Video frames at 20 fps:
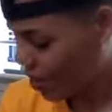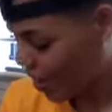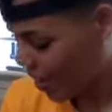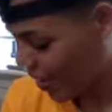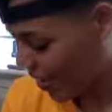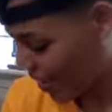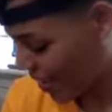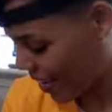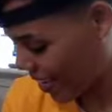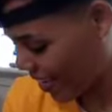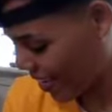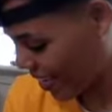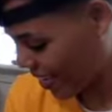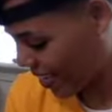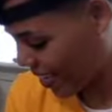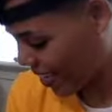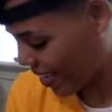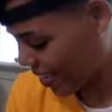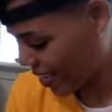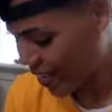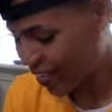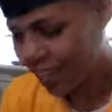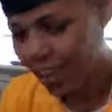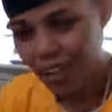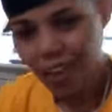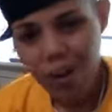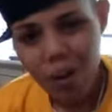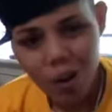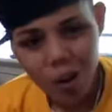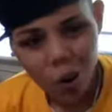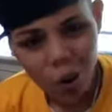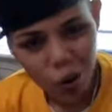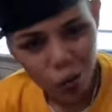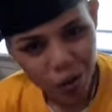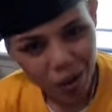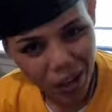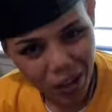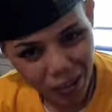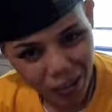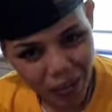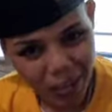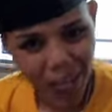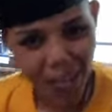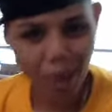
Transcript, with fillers: I like it. Homecoming,